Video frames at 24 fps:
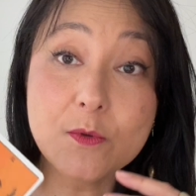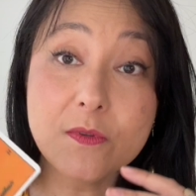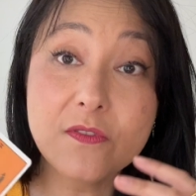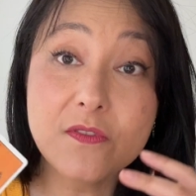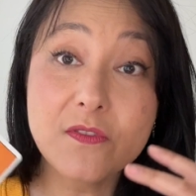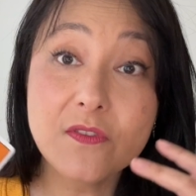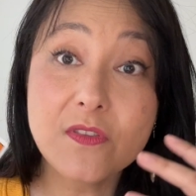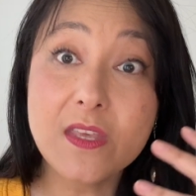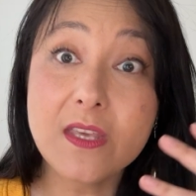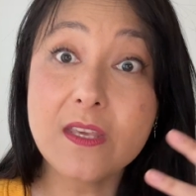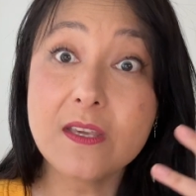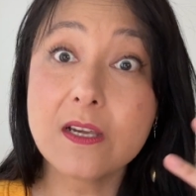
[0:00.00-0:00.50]

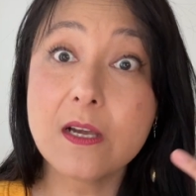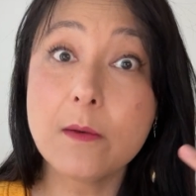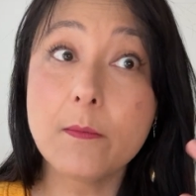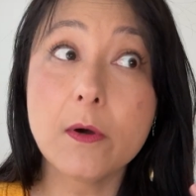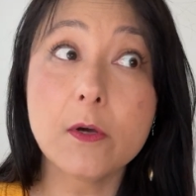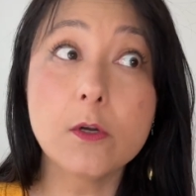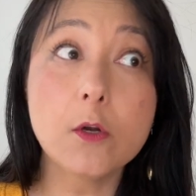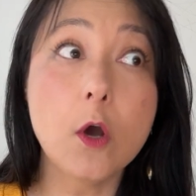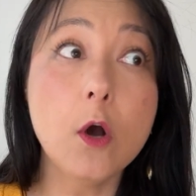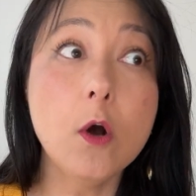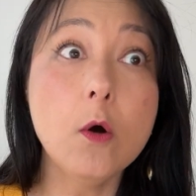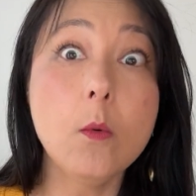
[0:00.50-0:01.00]
think
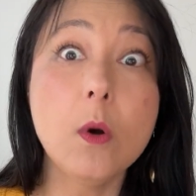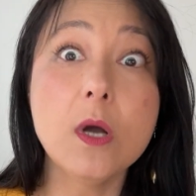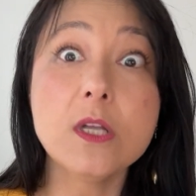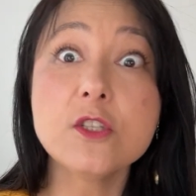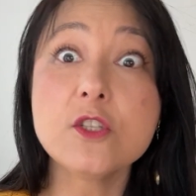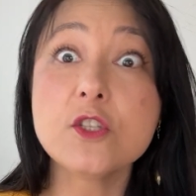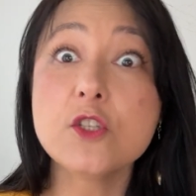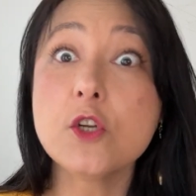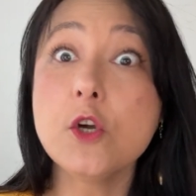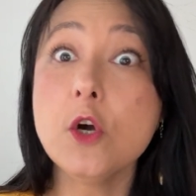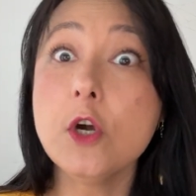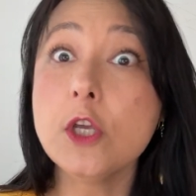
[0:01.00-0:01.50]
about, oh,
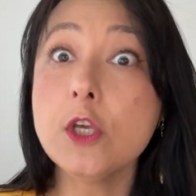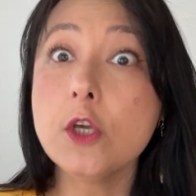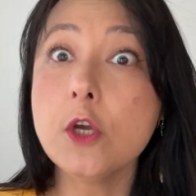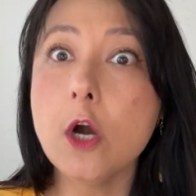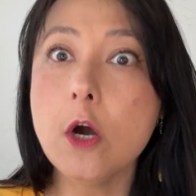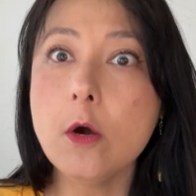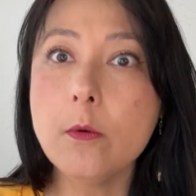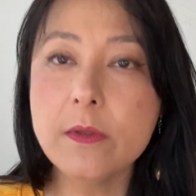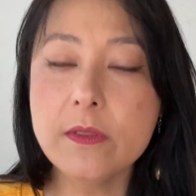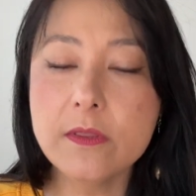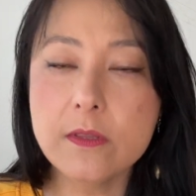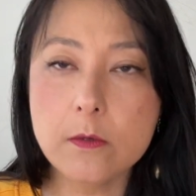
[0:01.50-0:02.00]
what's going
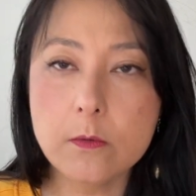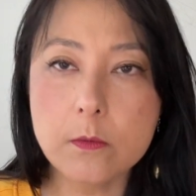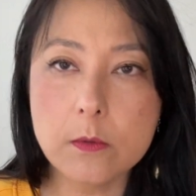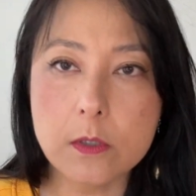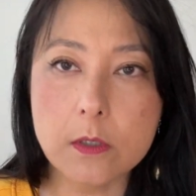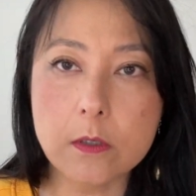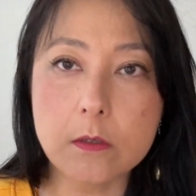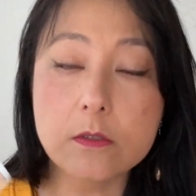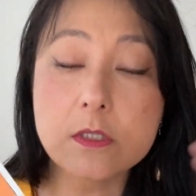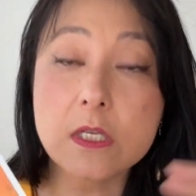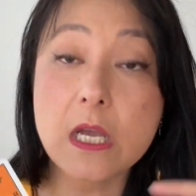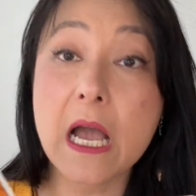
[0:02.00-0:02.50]
on in the
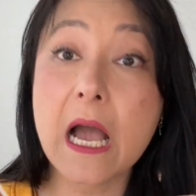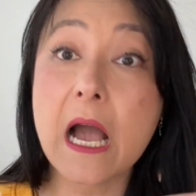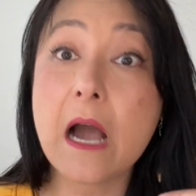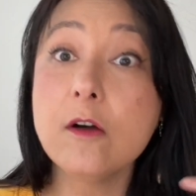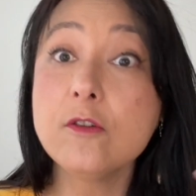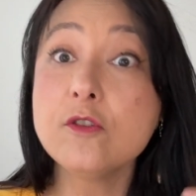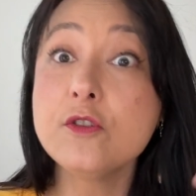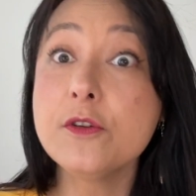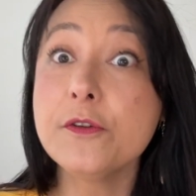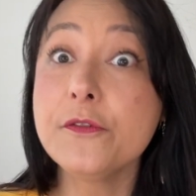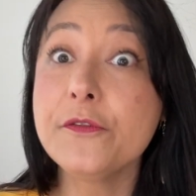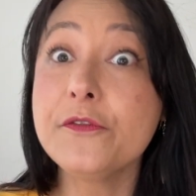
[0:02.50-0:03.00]
world? How
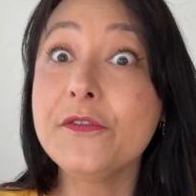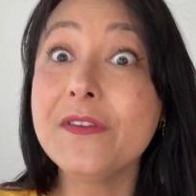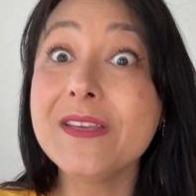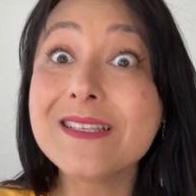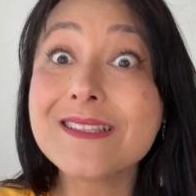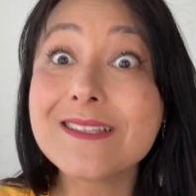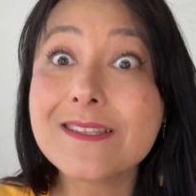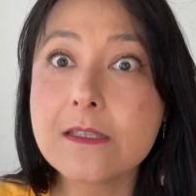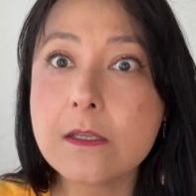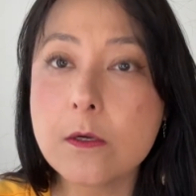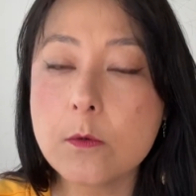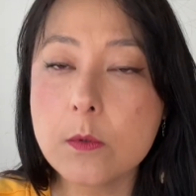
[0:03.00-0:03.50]
to
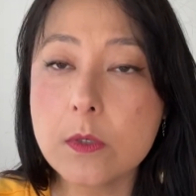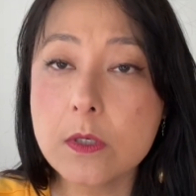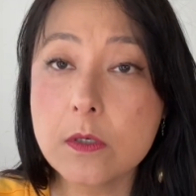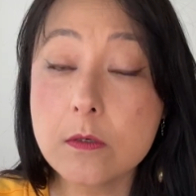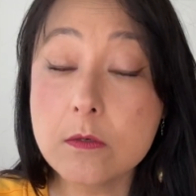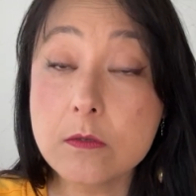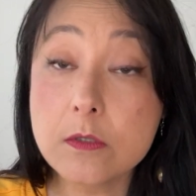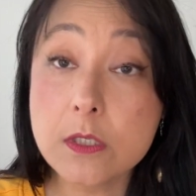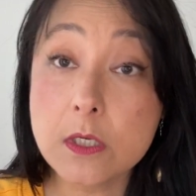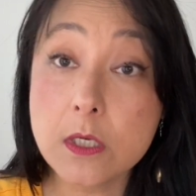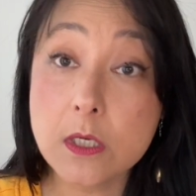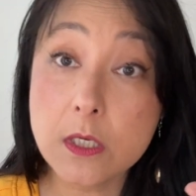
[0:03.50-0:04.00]
fix the
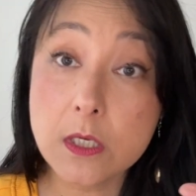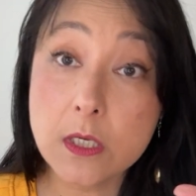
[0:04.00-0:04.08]
world?